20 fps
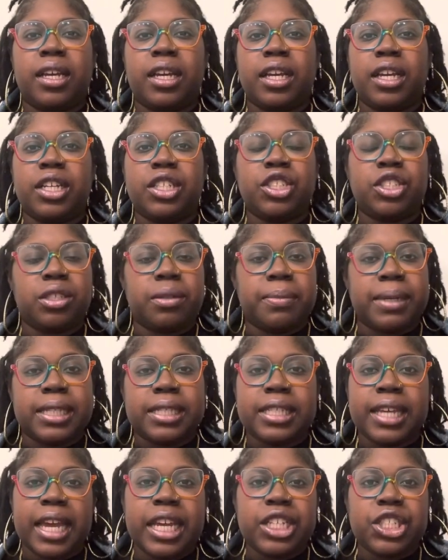
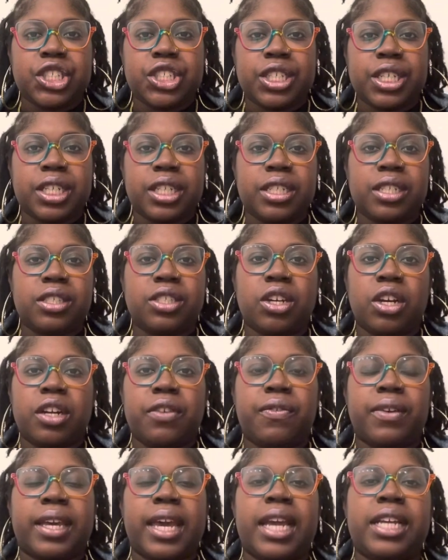instrumentation
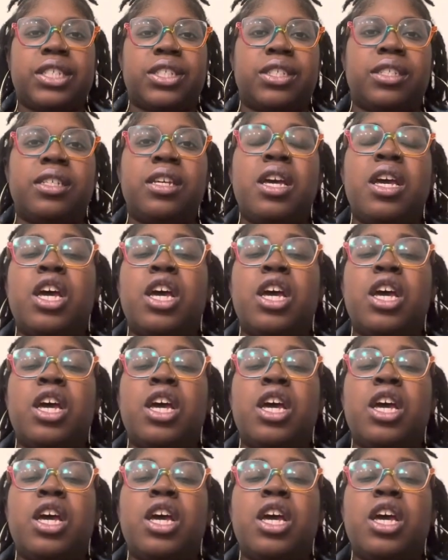certification.